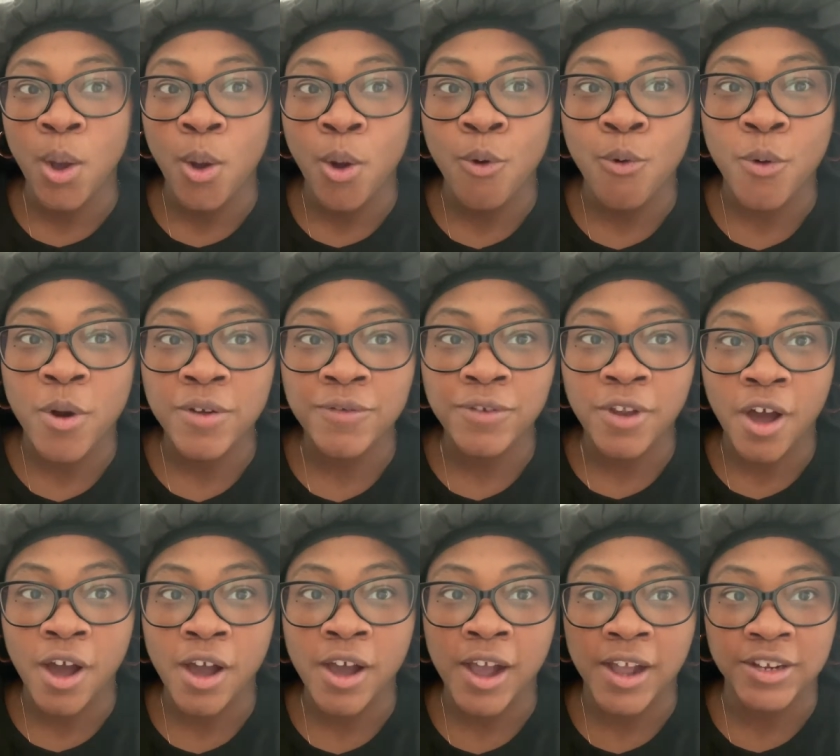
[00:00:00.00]
one
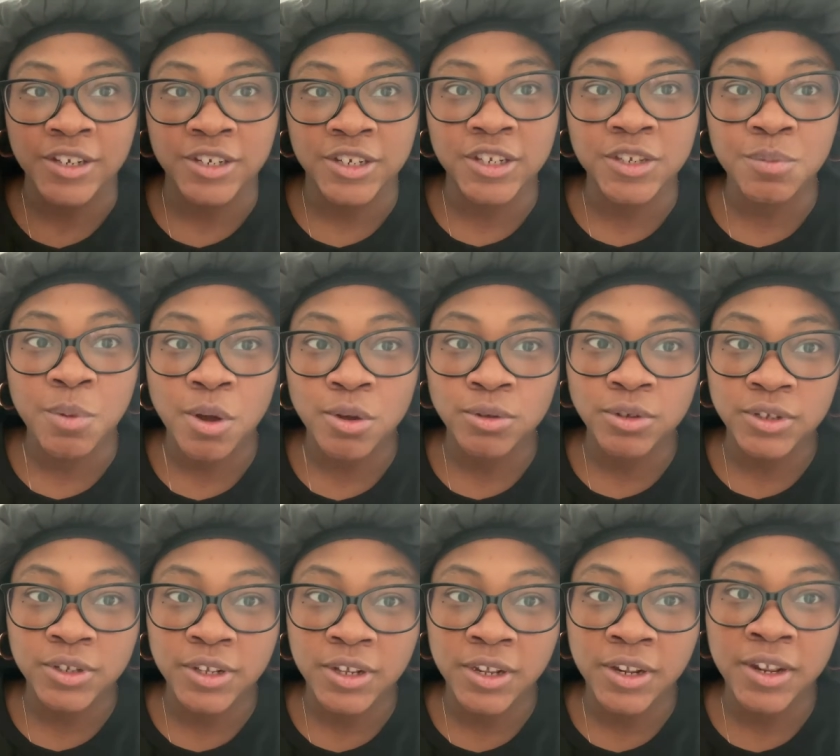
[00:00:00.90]
vlog I just
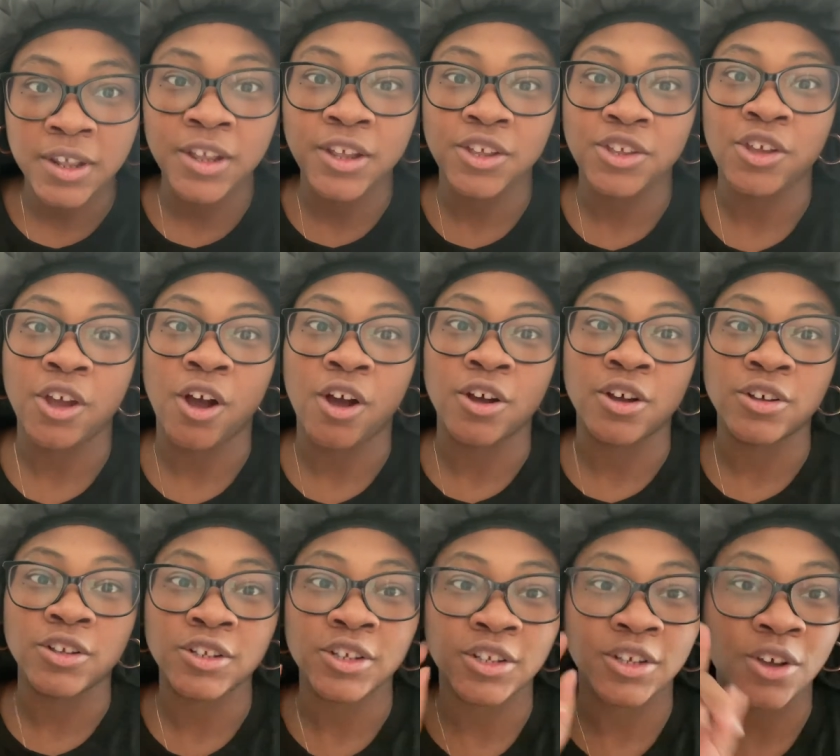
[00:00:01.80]
posted.
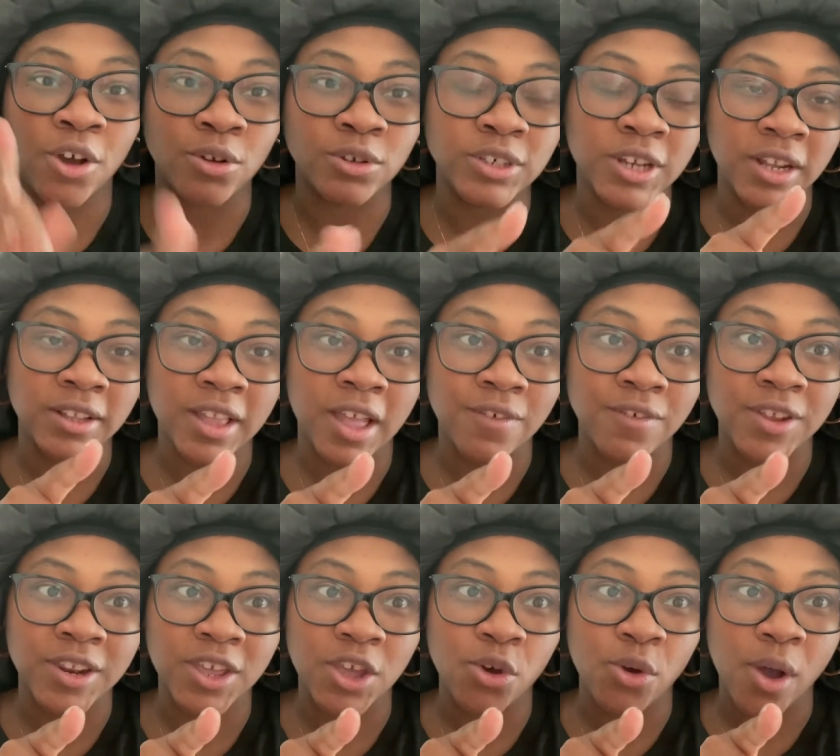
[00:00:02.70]
Y'all go check that
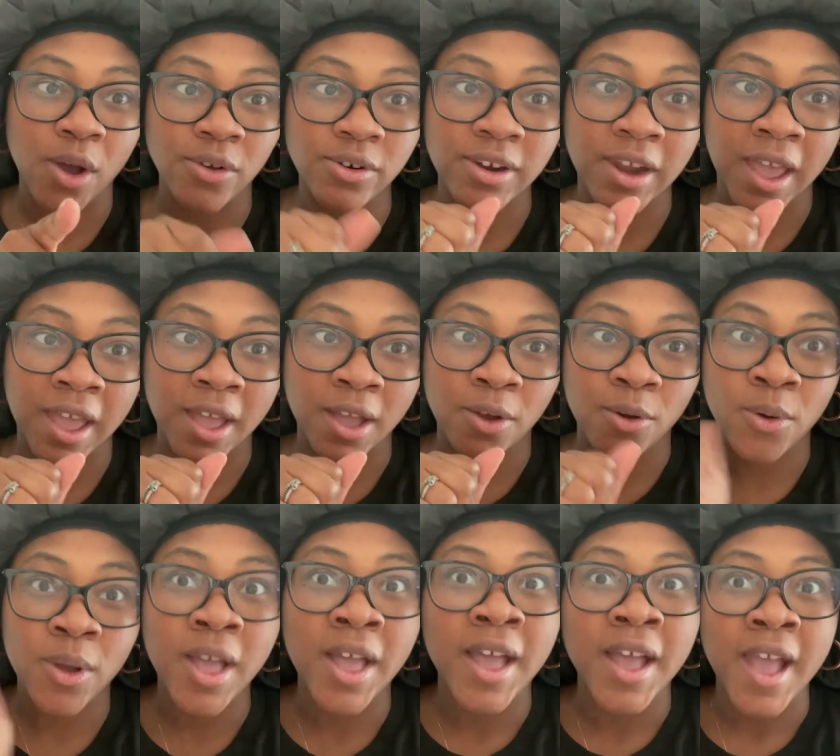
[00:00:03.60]
video out now.
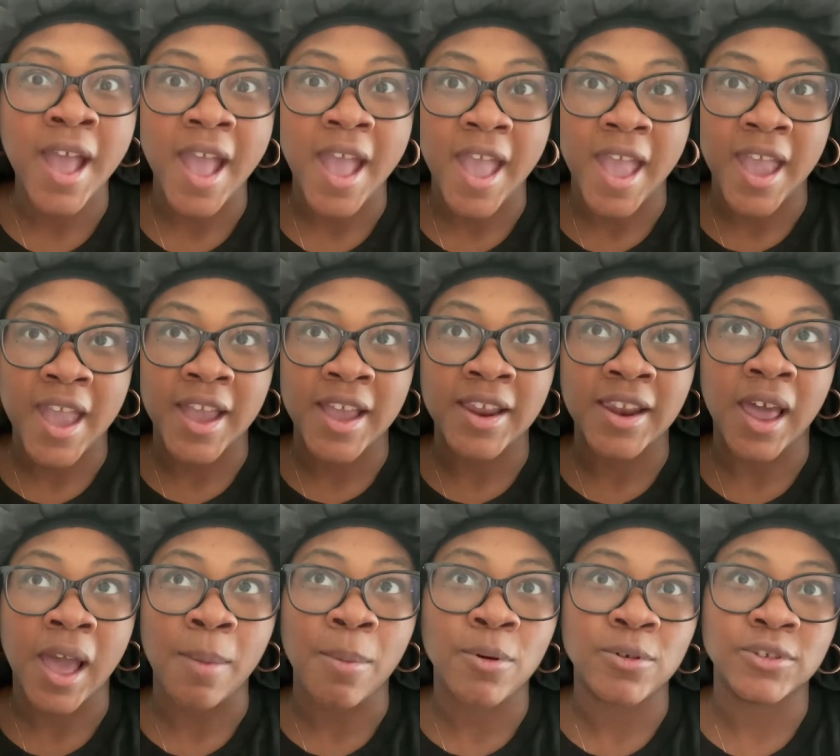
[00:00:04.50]
And
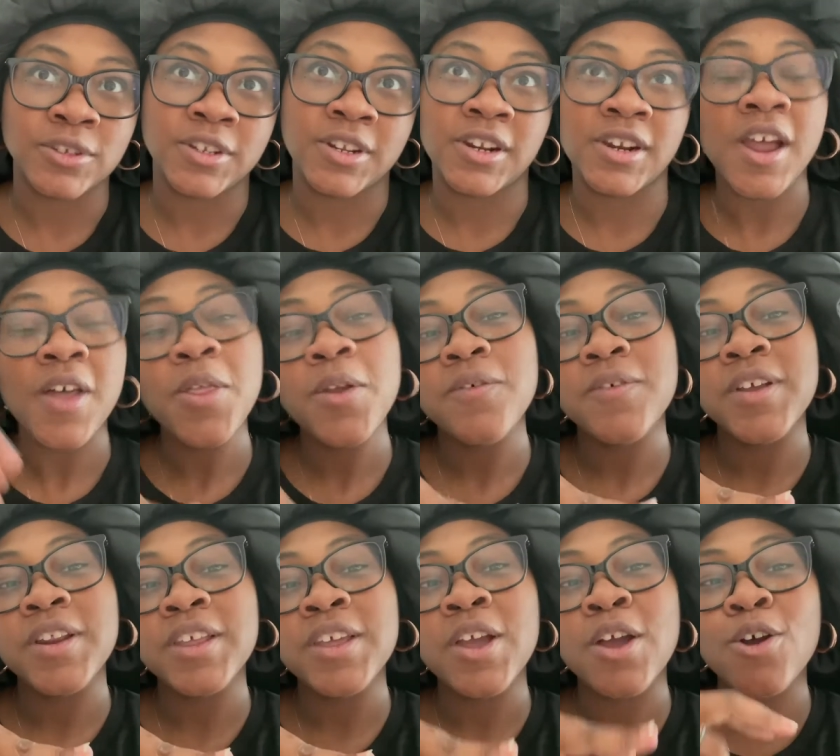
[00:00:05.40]
I posted another
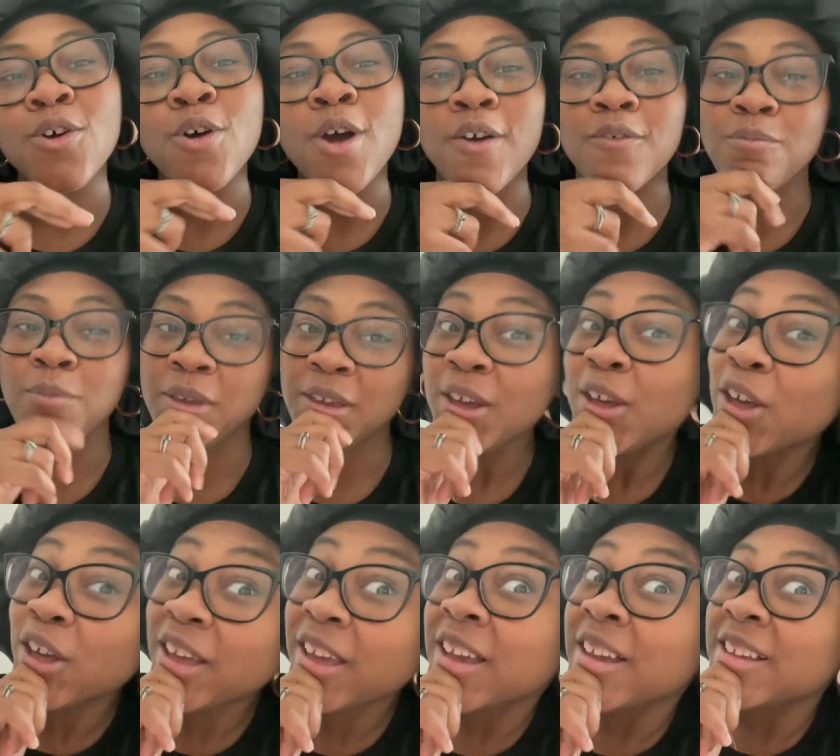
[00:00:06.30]
video of me
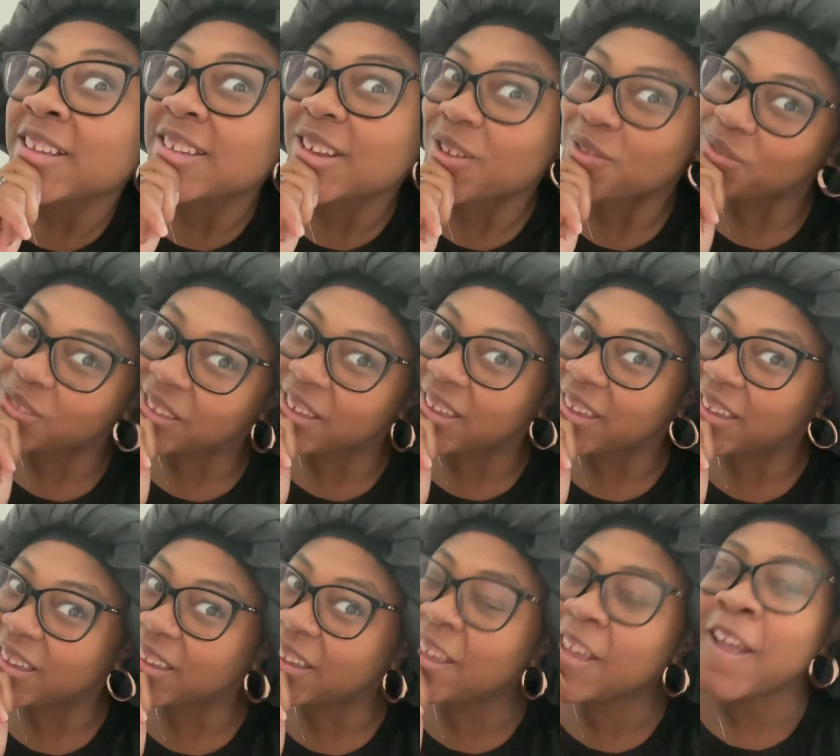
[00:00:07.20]
cooking
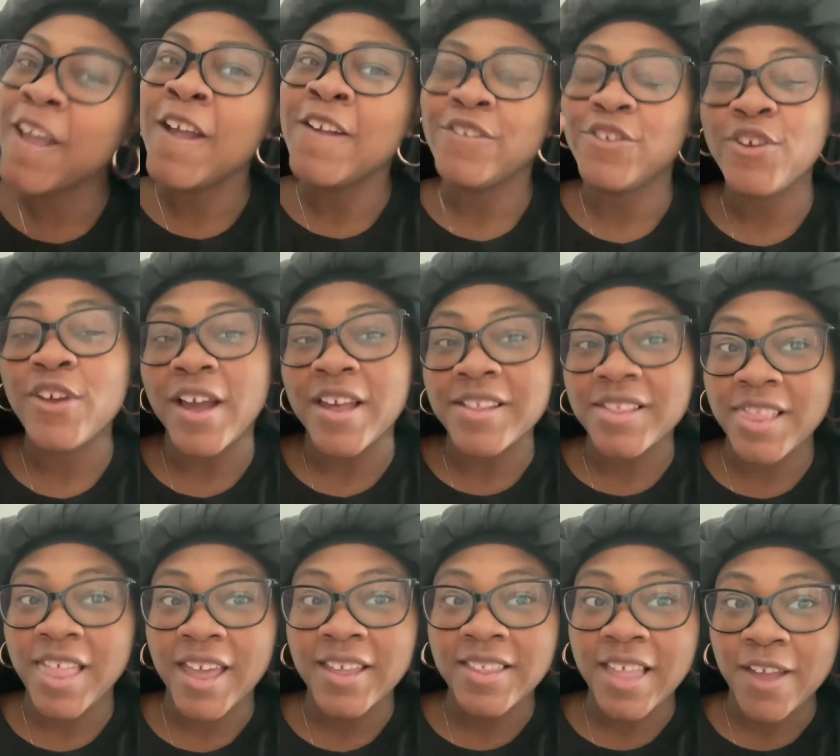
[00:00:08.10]
something. If you guys
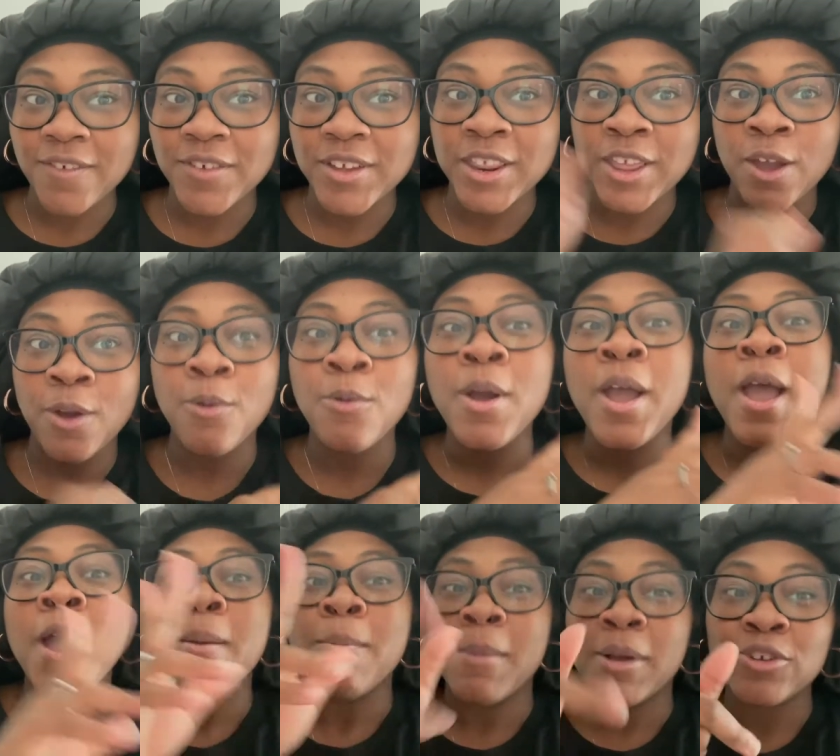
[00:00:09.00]
like that video,
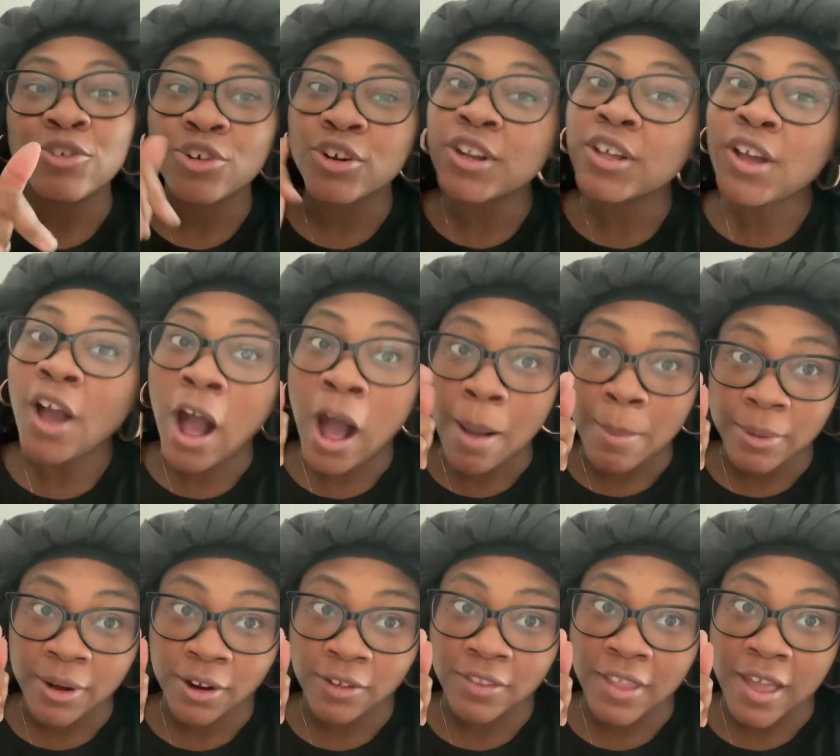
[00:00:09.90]
make sure to
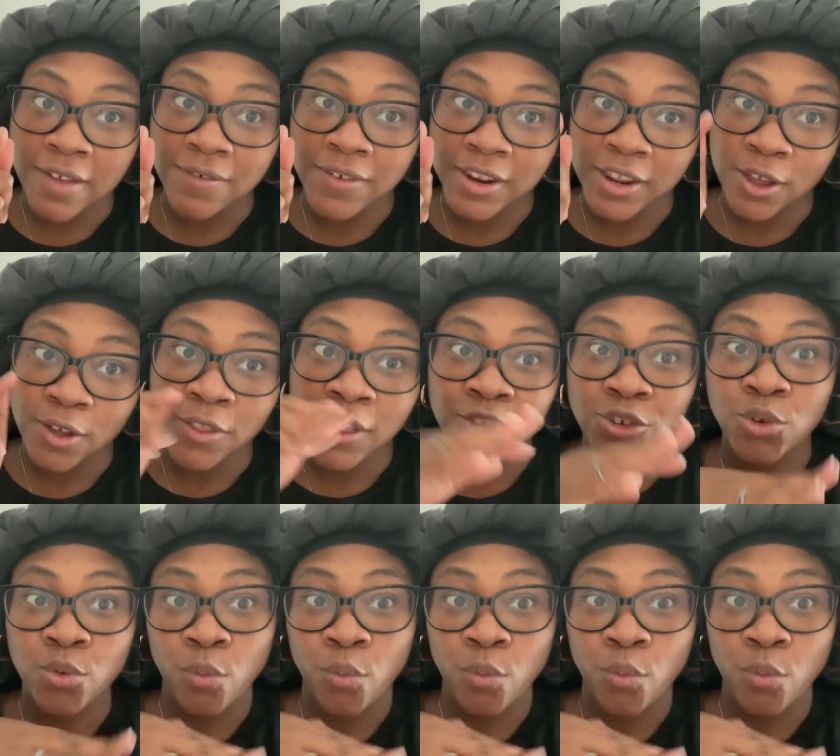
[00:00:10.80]
comment on that video that you